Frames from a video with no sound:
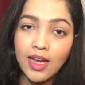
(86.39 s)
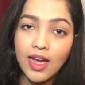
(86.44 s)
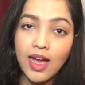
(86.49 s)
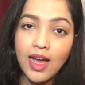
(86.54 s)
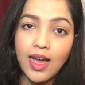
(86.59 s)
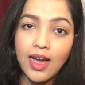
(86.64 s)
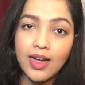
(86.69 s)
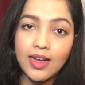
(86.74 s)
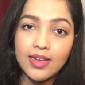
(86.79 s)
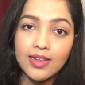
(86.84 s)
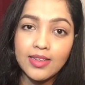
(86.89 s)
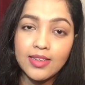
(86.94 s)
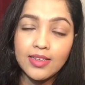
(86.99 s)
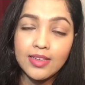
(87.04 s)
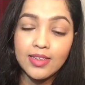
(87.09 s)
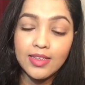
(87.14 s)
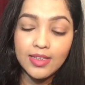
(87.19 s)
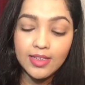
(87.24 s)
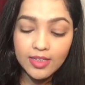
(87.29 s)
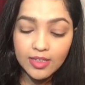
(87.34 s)
and
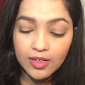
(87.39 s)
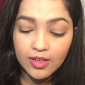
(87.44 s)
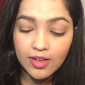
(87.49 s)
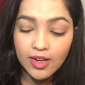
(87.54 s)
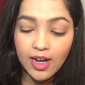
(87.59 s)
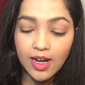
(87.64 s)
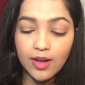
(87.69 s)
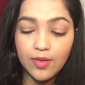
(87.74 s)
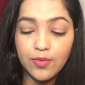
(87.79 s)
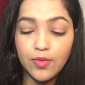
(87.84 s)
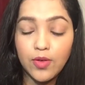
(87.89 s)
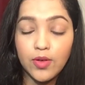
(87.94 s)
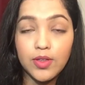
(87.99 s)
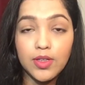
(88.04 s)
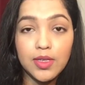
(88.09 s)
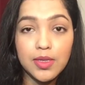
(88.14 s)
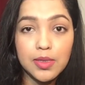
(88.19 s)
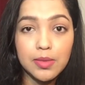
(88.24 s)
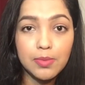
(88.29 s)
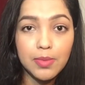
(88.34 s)
here for
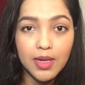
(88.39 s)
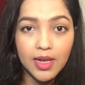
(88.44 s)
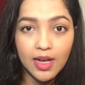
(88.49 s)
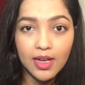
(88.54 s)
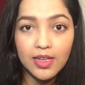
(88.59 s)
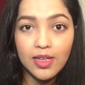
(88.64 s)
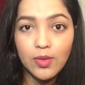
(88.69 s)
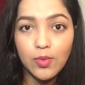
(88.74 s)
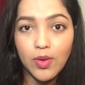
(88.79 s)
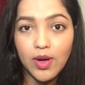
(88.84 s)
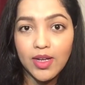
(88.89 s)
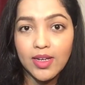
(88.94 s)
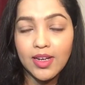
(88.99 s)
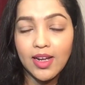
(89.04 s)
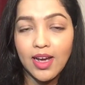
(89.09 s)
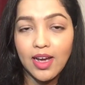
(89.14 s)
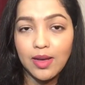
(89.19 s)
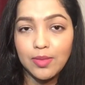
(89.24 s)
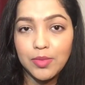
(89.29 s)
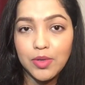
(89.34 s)
this Milani one
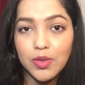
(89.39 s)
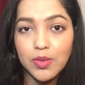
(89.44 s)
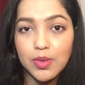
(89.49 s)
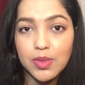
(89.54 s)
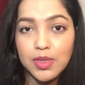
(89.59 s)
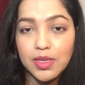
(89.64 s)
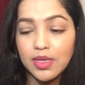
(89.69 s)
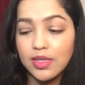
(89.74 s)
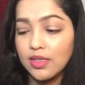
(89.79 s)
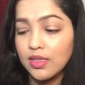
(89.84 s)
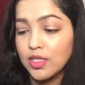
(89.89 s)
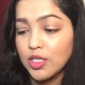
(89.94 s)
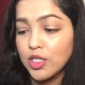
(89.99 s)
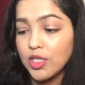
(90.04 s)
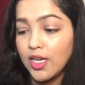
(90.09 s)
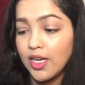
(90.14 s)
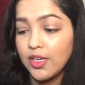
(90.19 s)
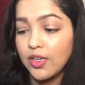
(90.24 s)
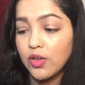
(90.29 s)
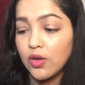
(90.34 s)
I'm using the
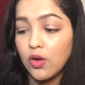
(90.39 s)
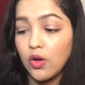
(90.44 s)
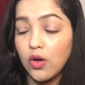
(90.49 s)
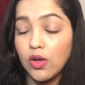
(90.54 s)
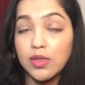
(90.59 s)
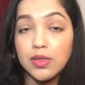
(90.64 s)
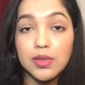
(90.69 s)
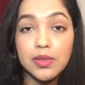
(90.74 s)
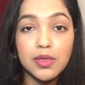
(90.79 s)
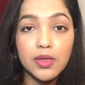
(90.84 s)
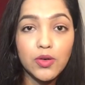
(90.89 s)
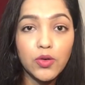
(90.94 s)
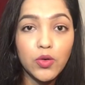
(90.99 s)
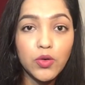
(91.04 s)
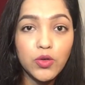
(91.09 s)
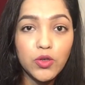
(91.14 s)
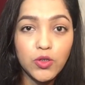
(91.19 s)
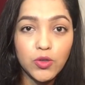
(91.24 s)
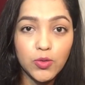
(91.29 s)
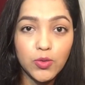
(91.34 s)
shade called
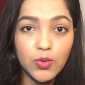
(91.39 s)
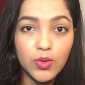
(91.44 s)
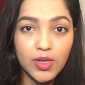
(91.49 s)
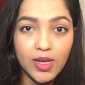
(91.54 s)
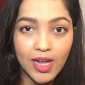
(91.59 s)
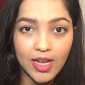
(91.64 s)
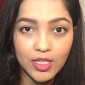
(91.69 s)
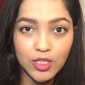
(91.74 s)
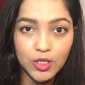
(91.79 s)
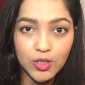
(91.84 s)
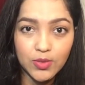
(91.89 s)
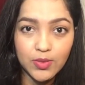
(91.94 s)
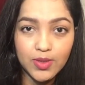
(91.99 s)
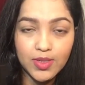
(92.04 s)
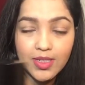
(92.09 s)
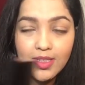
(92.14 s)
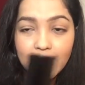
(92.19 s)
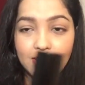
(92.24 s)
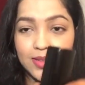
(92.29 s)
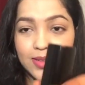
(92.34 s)
02 Natural.